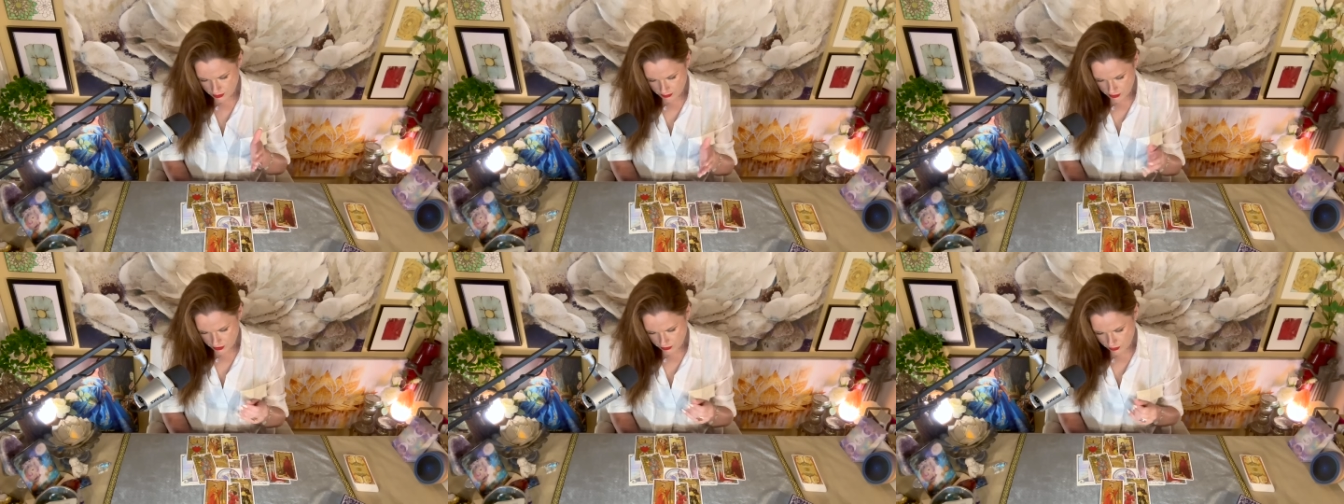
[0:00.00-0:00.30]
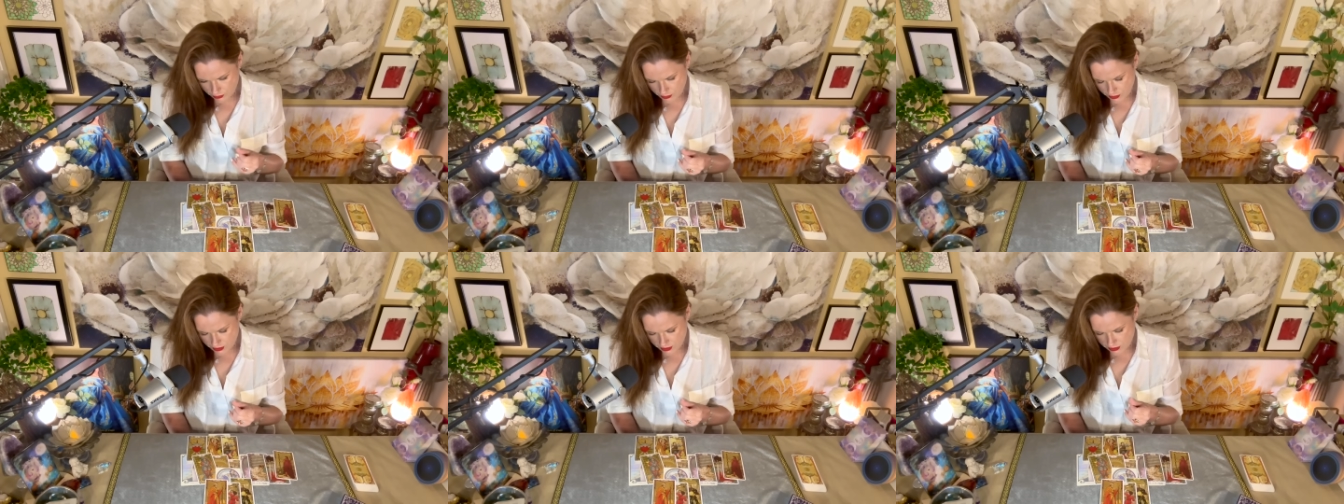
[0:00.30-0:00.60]
out
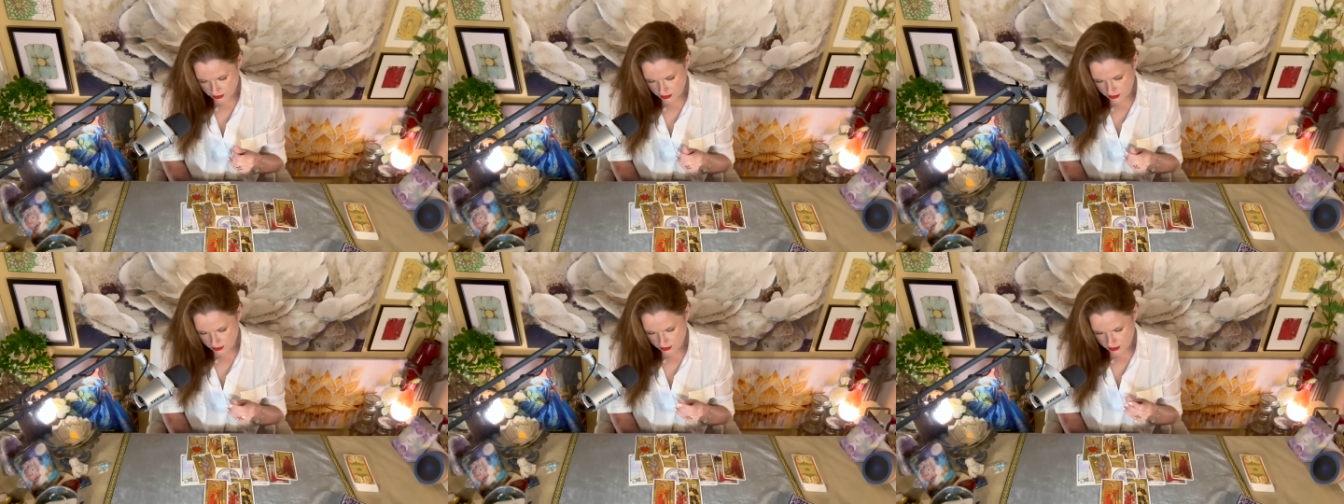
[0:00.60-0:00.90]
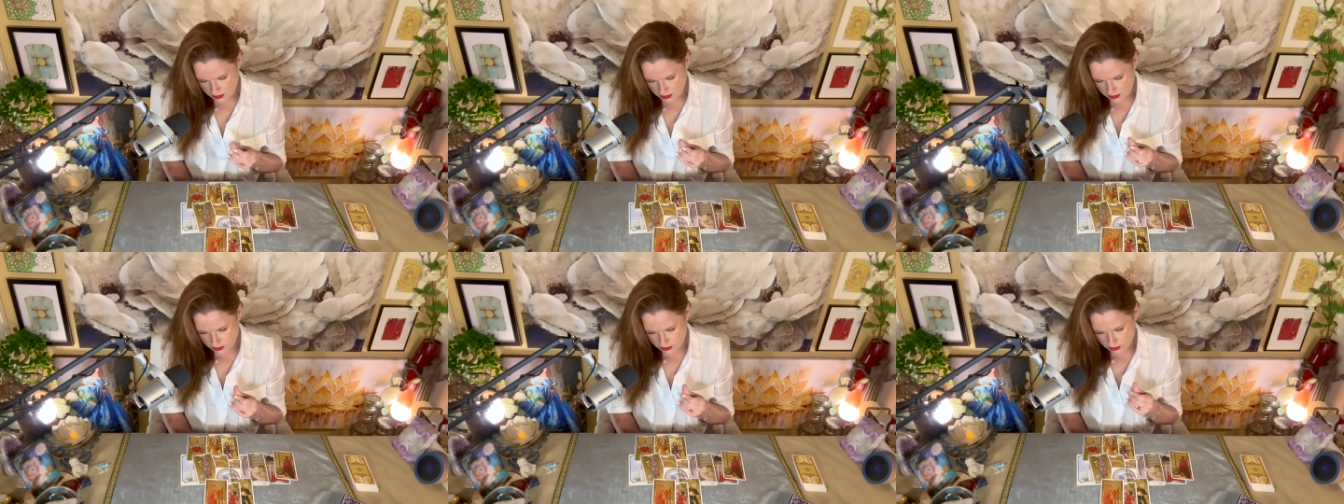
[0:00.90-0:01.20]
the way that they
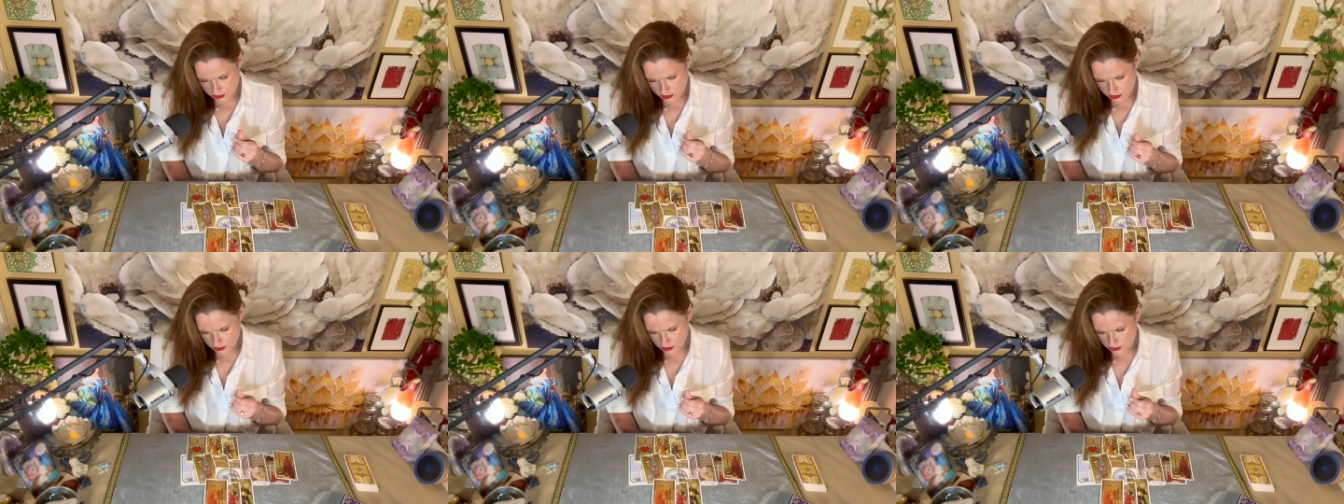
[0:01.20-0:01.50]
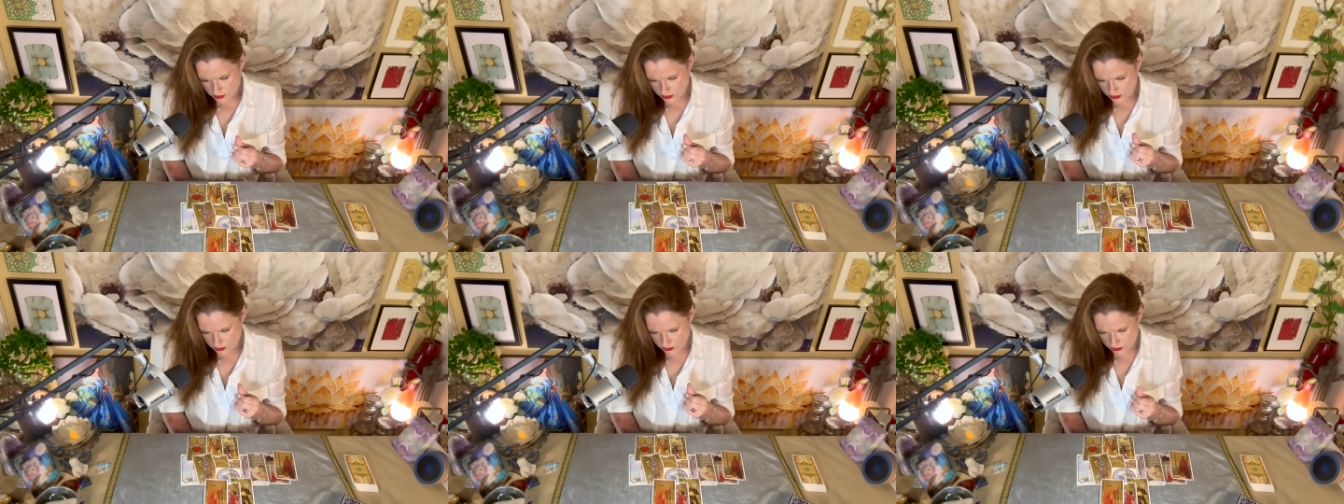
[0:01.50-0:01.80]
did. Uh,
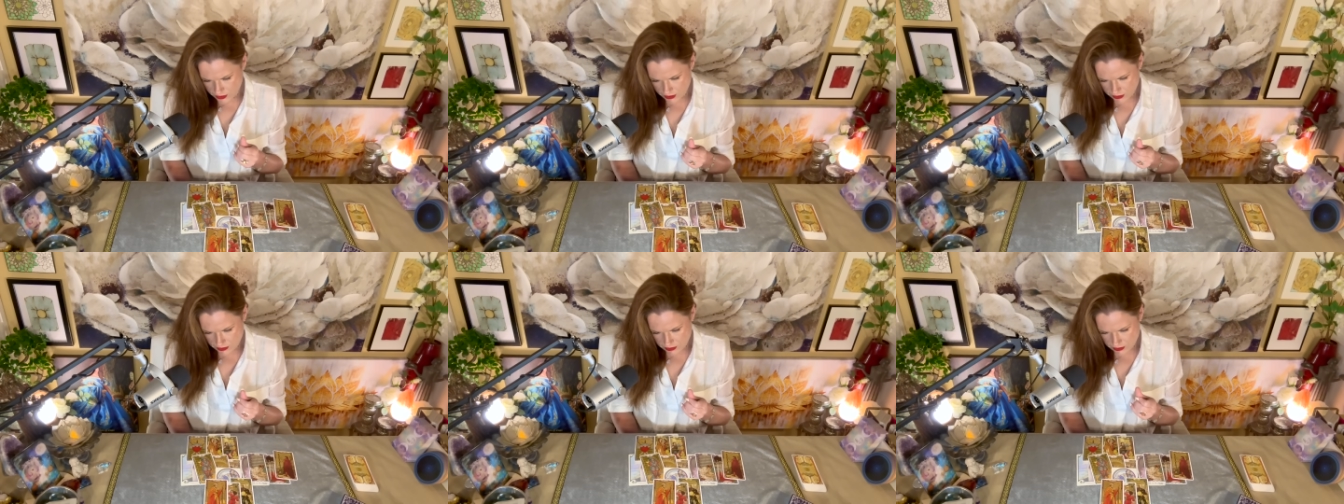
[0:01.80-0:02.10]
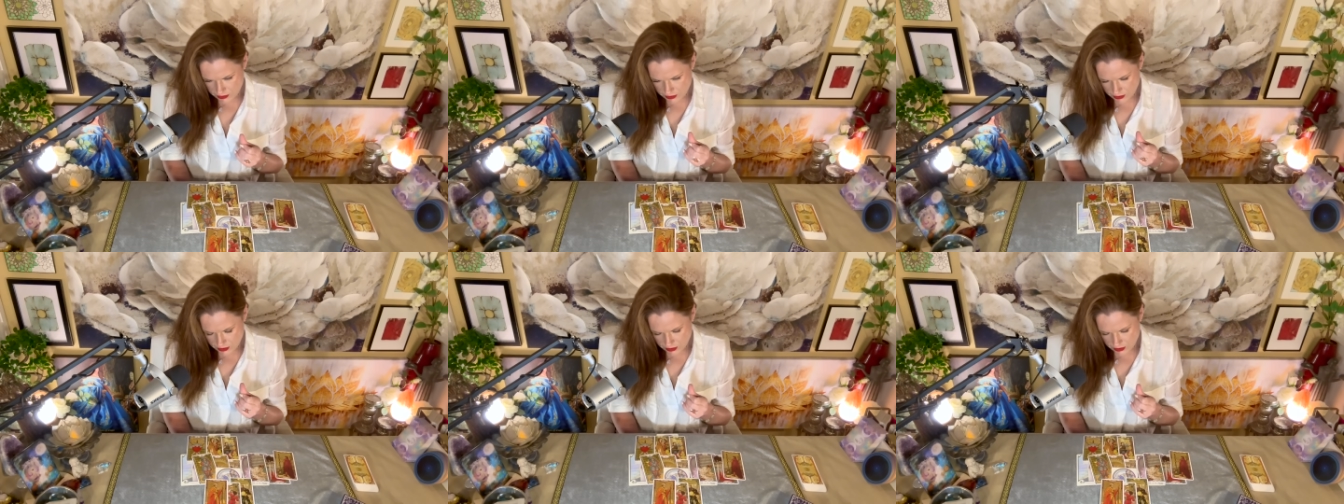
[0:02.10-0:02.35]
strength.